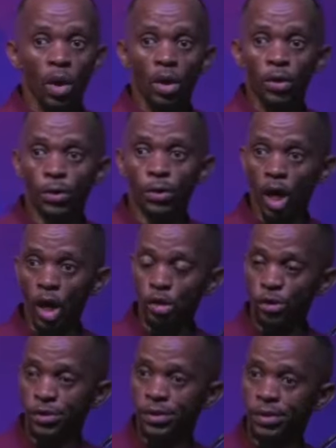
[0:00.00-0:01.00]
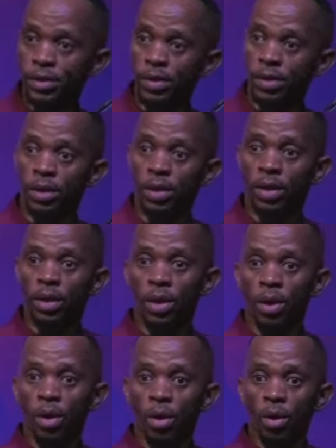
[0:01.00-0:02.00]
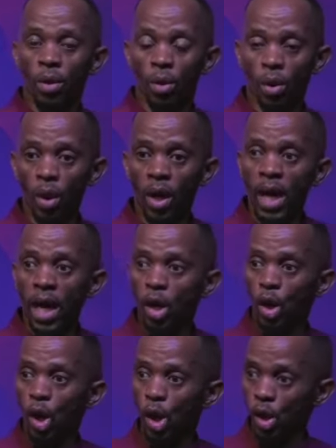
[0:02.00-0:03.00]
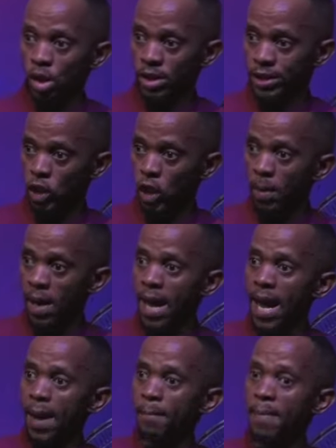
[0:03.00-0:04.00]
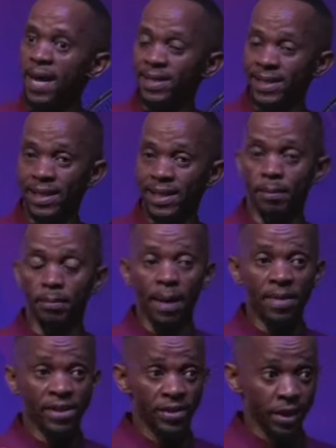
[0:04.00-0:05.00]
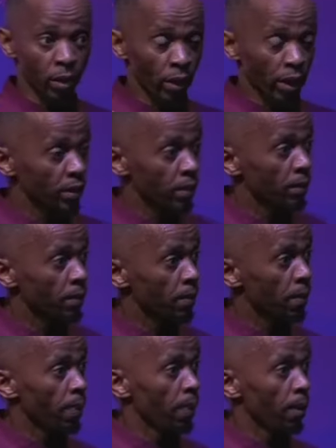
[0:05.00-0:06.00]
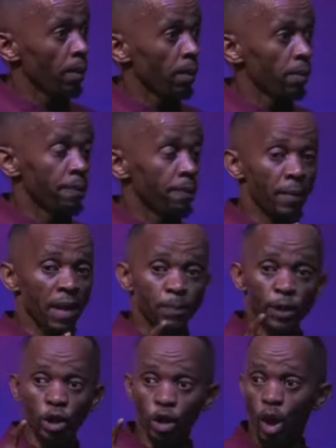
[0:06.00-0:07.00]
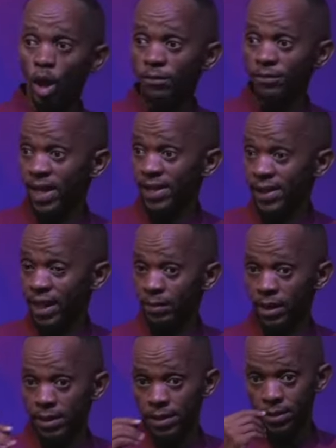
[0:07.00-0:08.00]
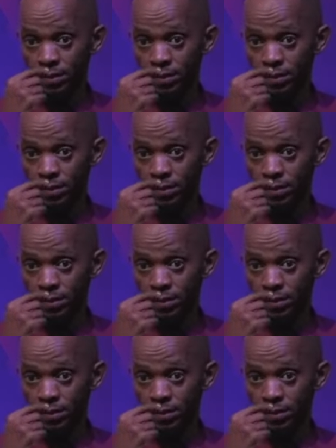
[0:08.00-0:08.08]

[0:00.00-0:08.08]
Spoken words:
those who are called, noma abathi babiziwe, they must be sure of their assignment.